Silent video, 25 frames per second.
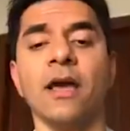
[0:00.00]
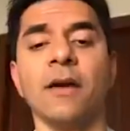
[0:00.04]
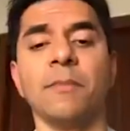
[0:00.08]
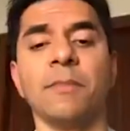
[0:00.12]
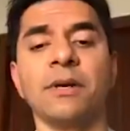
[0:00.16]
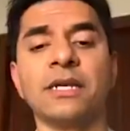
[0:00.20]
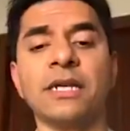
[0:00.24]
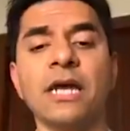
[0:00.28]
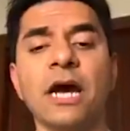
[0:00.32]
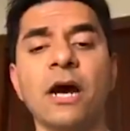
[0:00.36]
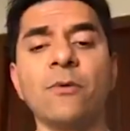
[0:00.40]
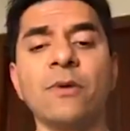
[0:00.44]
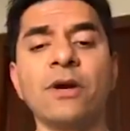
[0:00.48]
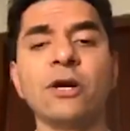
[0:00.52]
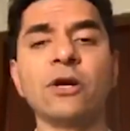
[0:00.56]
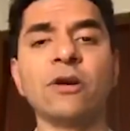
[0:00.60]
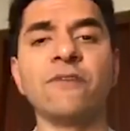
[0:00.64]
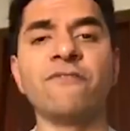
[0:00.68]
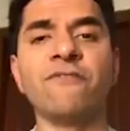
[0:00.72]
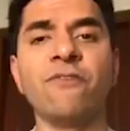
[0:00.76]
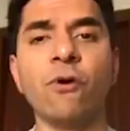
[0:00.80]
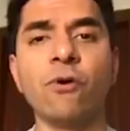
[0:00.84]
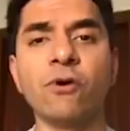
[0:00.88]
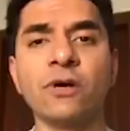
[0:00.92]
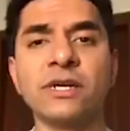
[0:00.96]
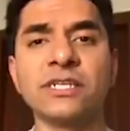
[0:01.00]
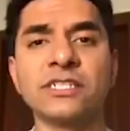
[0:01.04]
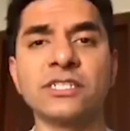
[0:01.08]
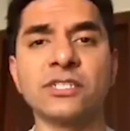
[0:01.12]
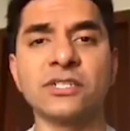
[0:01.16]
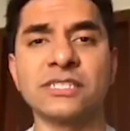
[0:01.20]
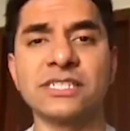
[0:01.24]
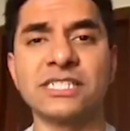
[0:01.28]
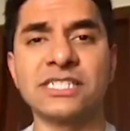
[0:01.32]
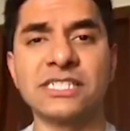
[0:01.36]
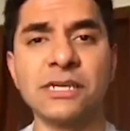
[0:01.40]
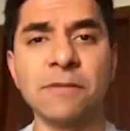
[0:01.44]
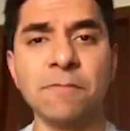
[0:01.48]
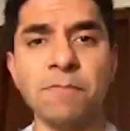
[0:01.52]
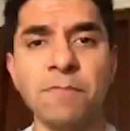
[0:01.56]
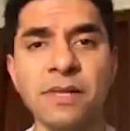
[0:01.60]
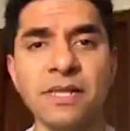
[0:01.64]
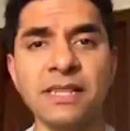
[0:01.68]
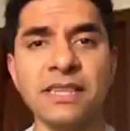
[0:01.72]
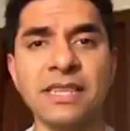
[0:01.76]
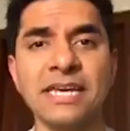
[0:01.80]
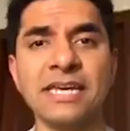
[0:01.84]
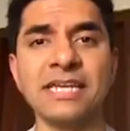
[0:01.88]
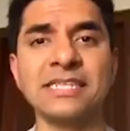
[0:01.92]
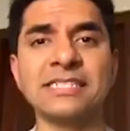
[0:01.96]
But now we're going to focus on
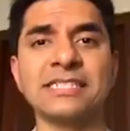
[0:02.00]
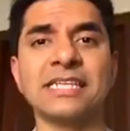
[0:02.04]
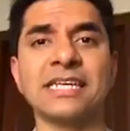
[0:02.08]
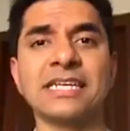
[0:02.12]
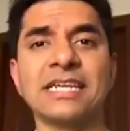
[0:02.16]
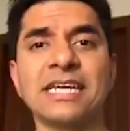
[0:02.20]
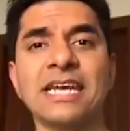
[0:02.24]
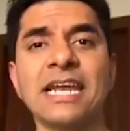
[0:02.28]
simple things that